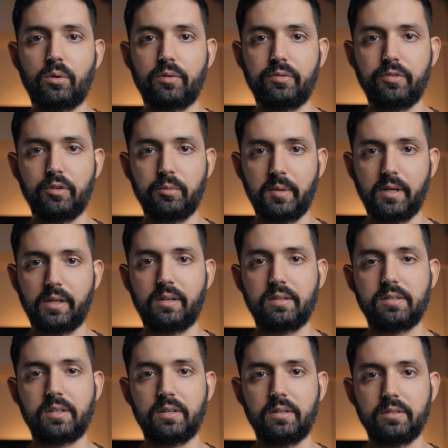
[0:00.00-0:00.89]
or
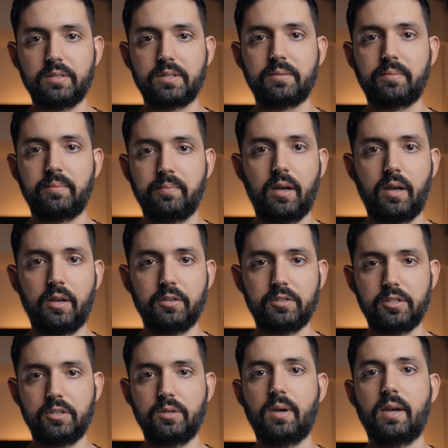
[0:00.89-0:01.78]
filmmaking skills. I'll
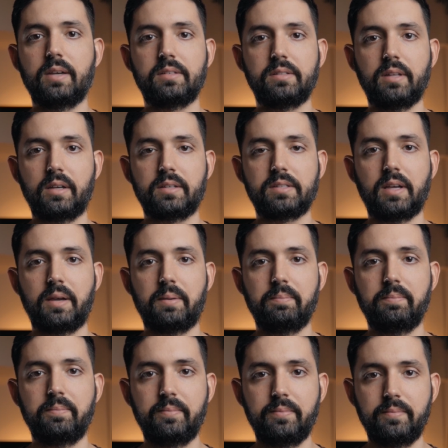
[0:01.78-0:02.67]
see you guys next
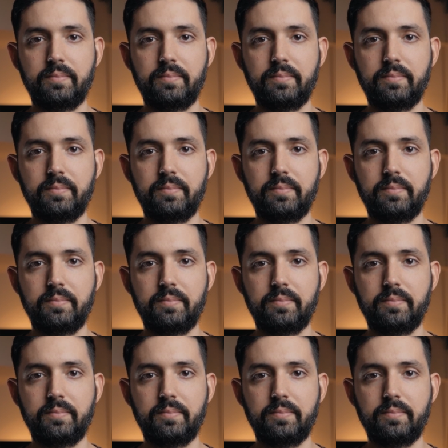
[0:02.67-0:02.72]
time.